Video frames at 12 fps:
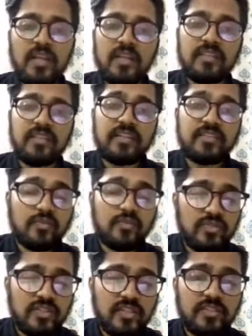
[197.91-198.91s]
There is
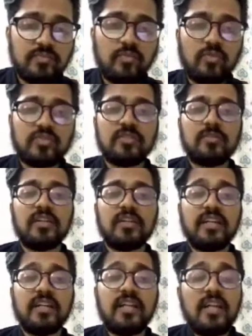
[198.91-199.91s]
social
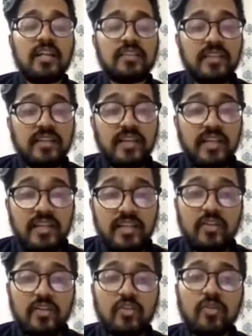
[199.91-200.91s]
responsibility, the
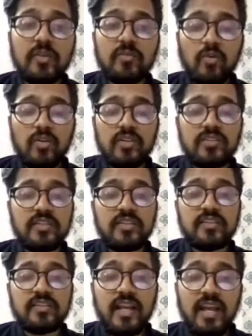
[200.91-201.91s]
economic
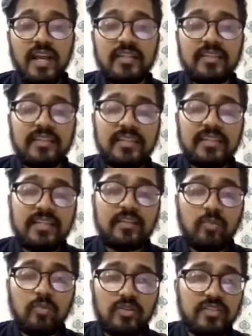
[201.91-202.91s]
policies, and the legal
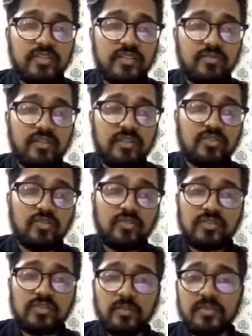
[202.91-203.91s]
policy as well. So
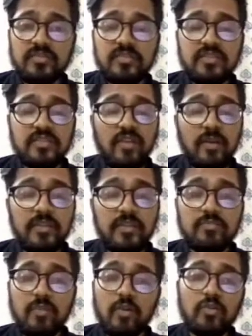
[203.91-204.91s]
the business environment is
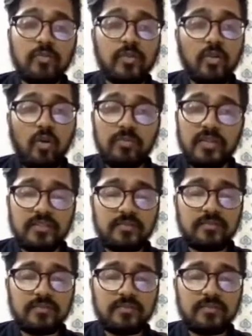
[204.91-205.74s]
bound to be complex.